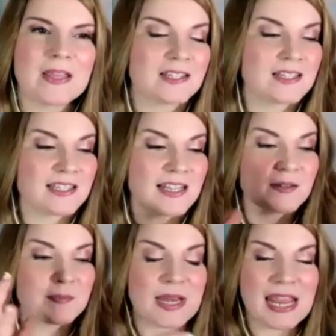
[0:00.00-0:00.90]
Because it
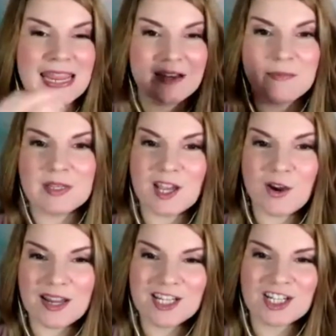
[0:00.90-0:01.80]
sets up an A to B
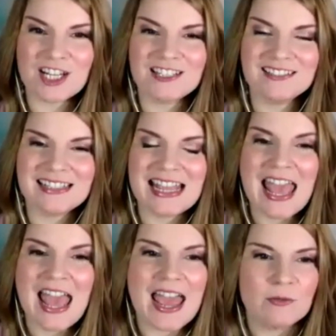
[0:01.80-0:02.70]
equation
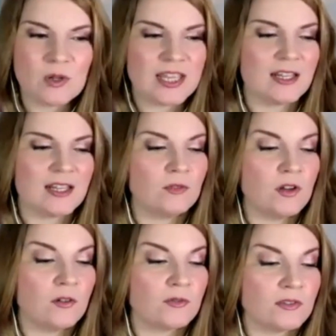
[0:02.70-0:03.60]
and we can